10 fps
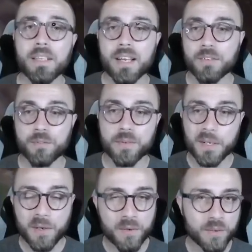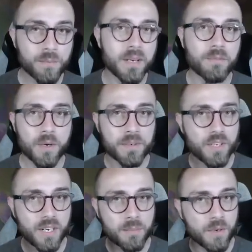my last video, you might have heard me
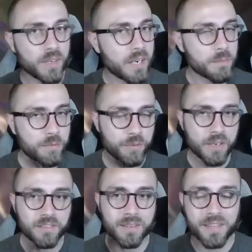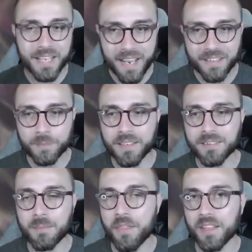talking about kind of moving around some of the
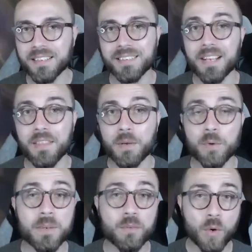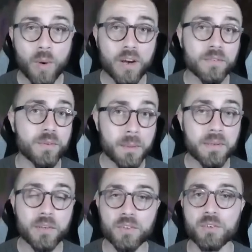aspects, some of the things that I think would be required for the
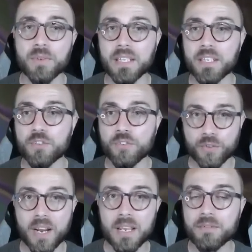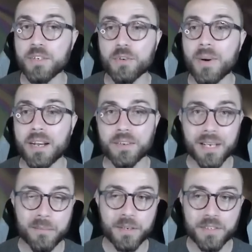build to really strive and do higher
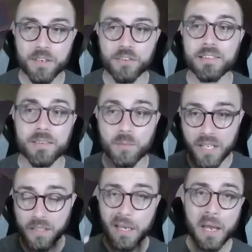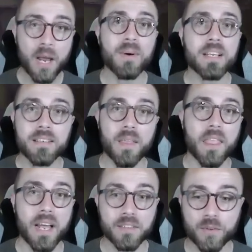Nightmare Dungeons, and well, I went and
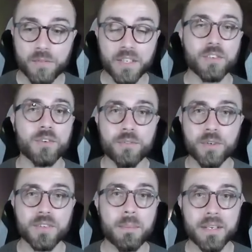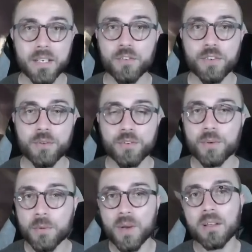did that. So if this is your first time being introduced to it,